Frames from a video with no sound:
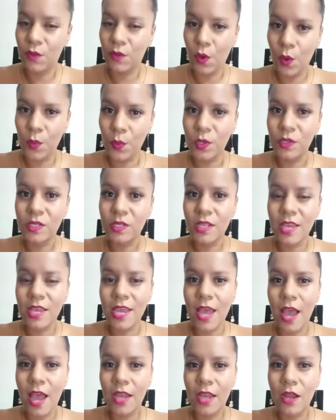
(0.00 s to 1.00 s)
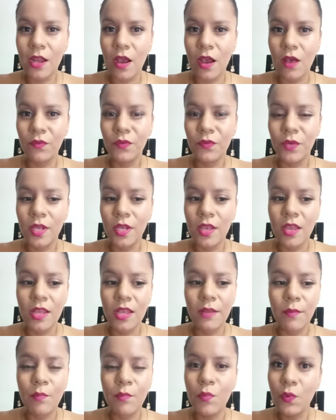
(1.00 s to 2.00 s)
obviously kind of
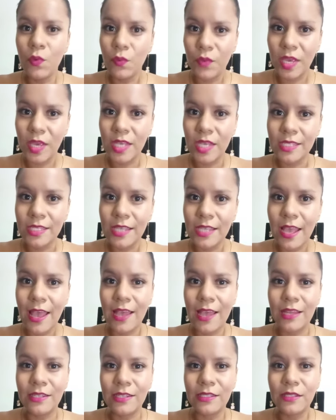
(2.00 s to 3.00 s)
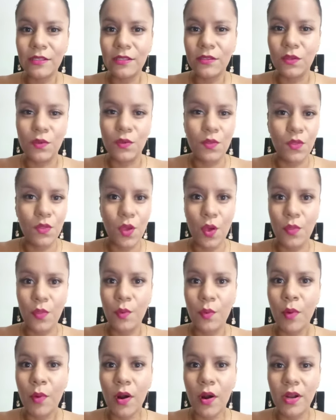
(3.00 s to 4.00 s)
movies, and the other
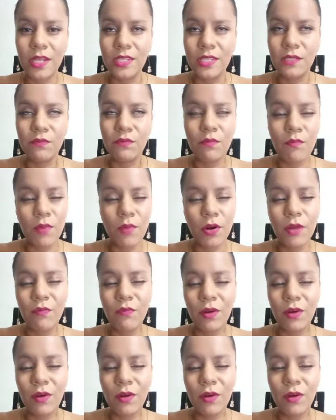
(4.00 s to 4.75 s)
part is very